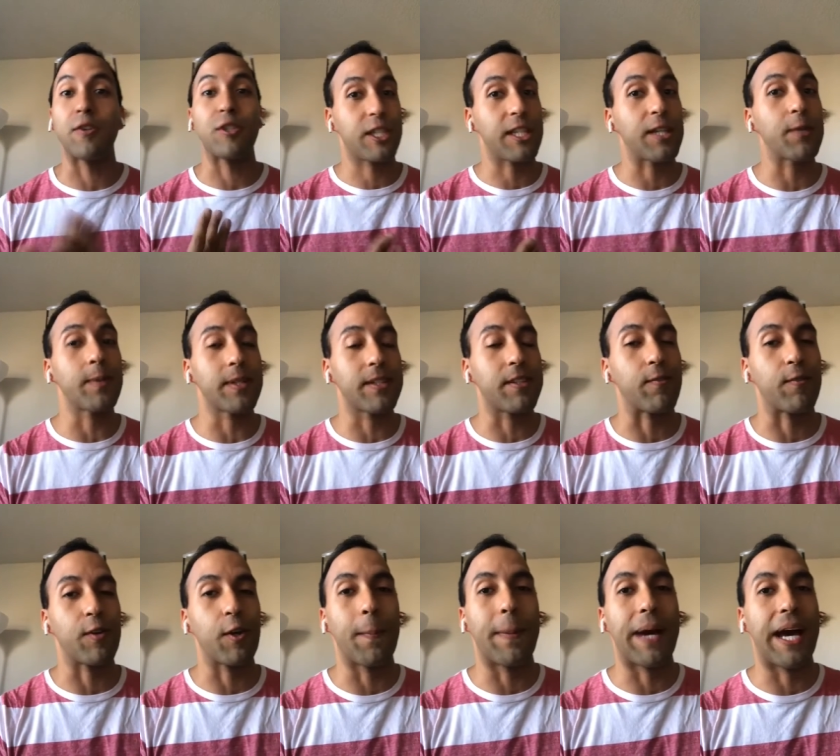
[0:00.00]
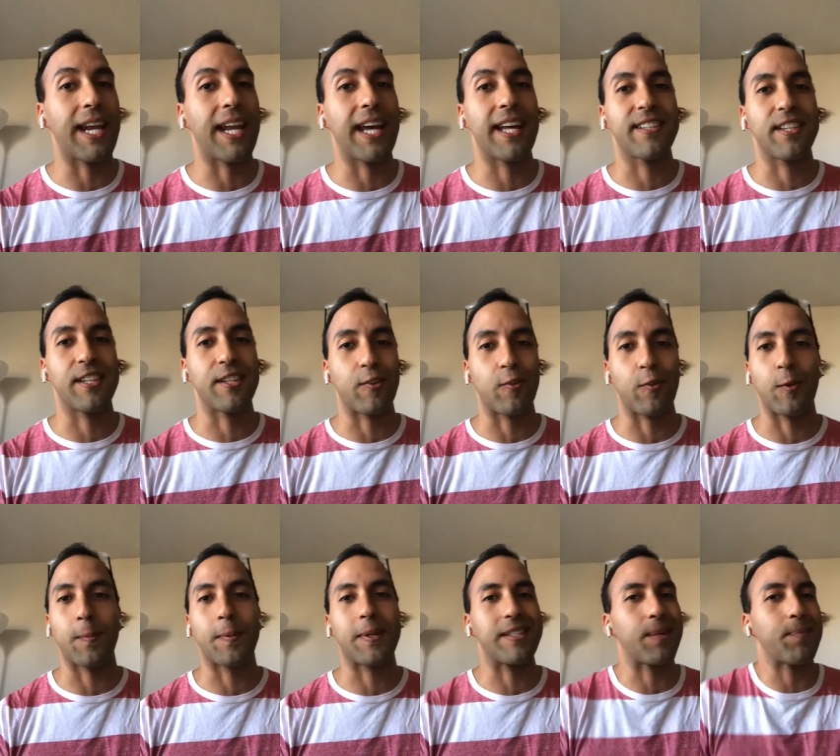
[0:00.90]
She was the real badass in the
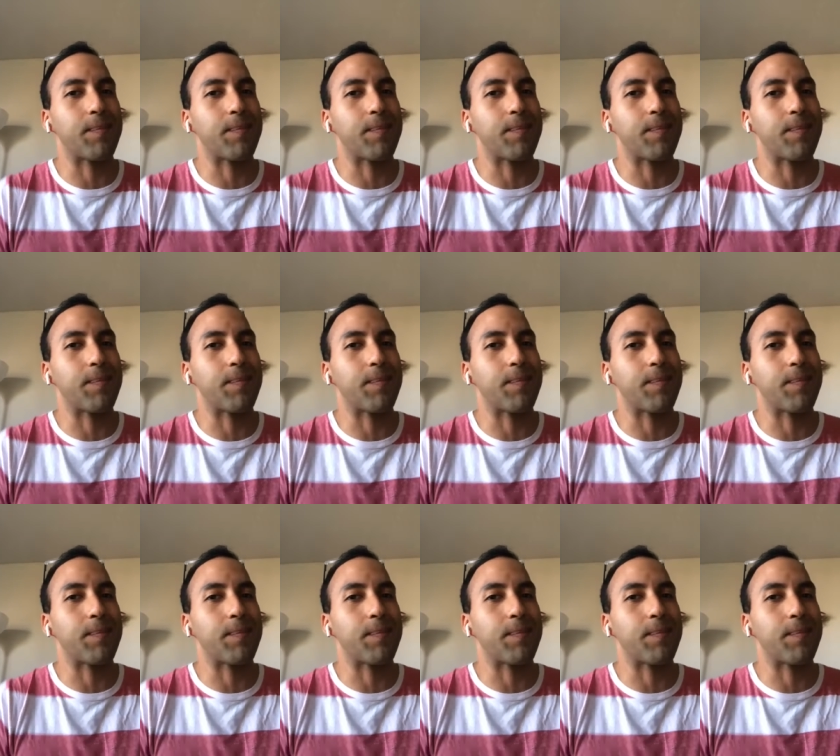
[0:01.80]
group because